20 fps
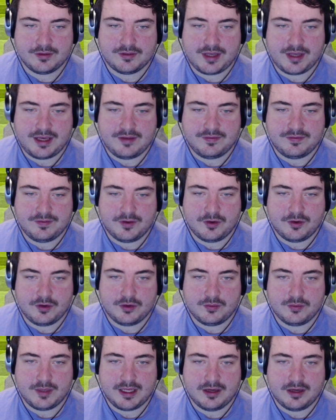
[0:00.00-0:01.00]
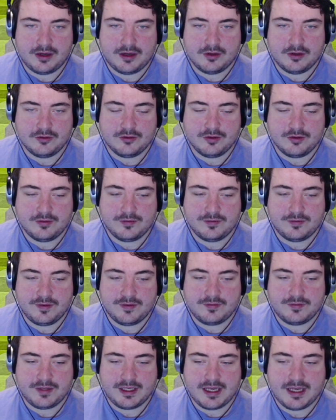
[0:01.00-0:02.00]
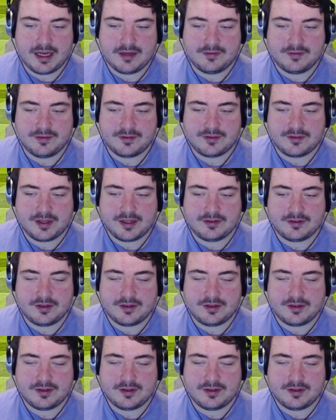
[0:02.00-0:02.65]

day four. We are 159 for six.